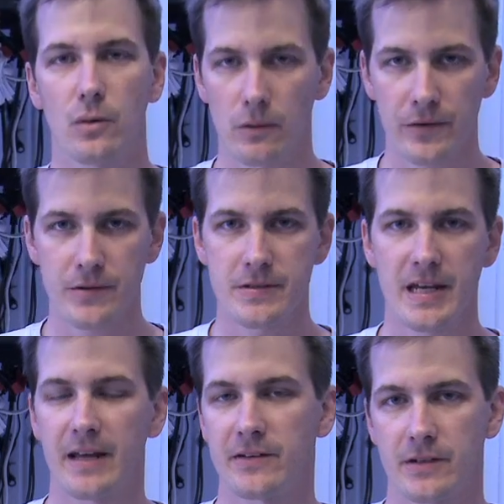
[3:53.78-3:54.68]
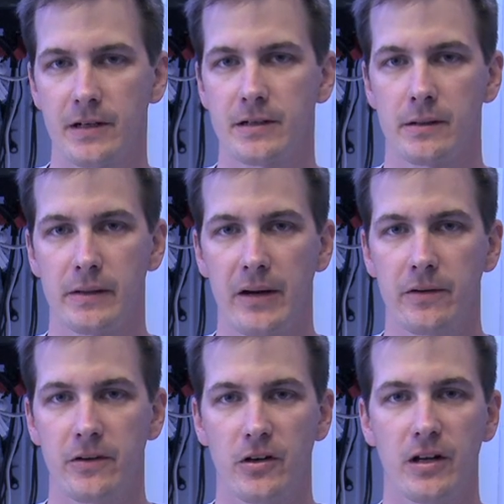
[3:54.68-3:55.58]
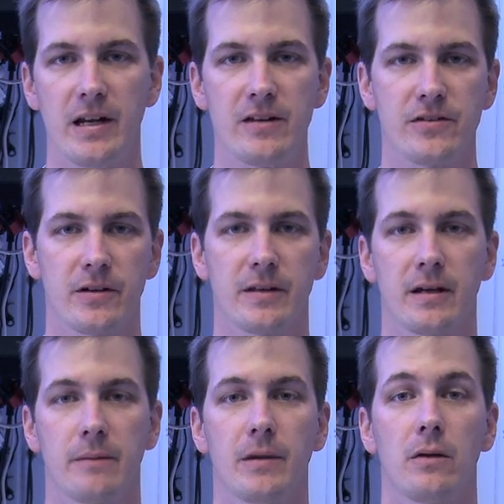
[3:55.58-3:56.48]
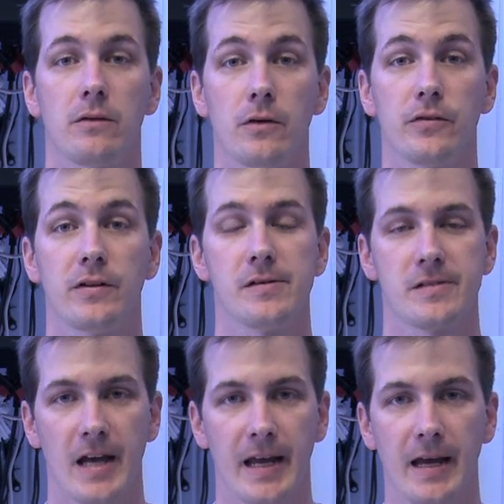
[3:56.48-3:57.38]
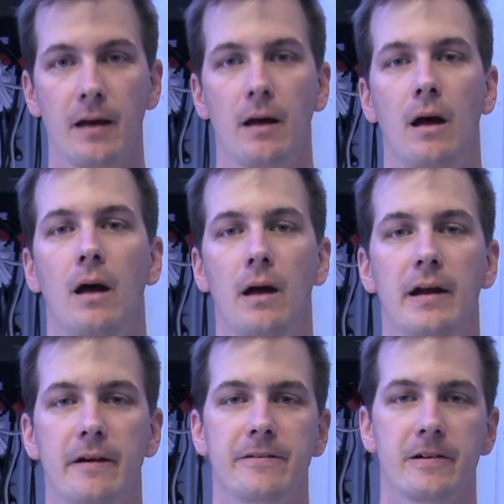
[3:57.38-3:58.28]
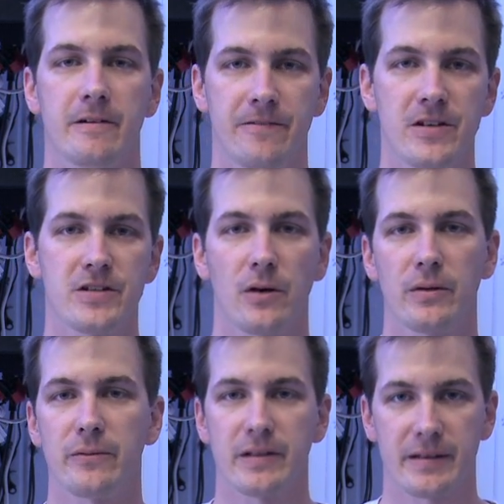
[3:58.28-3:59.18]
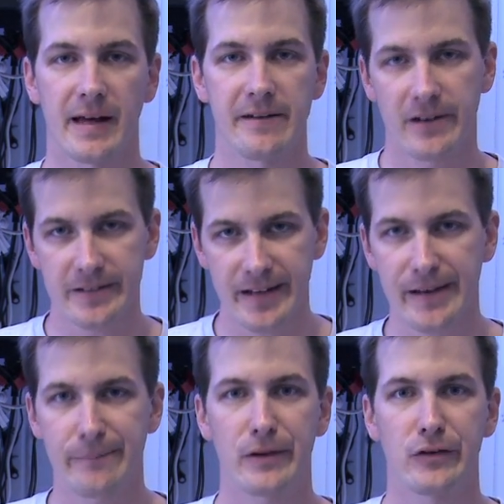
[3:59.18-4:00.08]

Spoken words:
corals in your tank start to grow out, you're going to need to start thinking about dosing your tank. Now, if you're a fish only with live rock type,